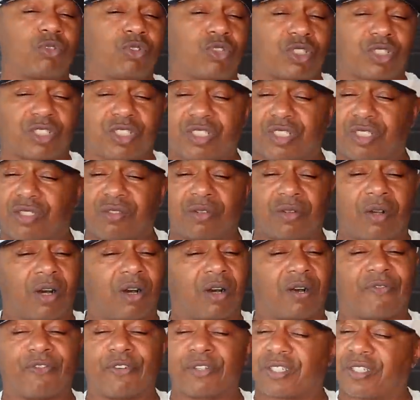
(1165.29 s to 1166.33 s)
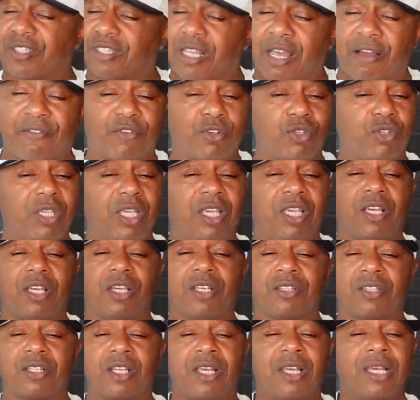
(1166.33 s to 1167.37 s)
uh, for several
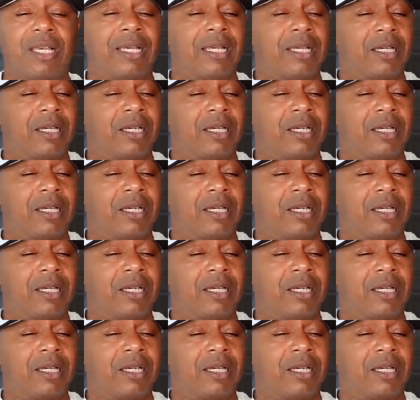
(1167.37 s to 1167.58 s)
years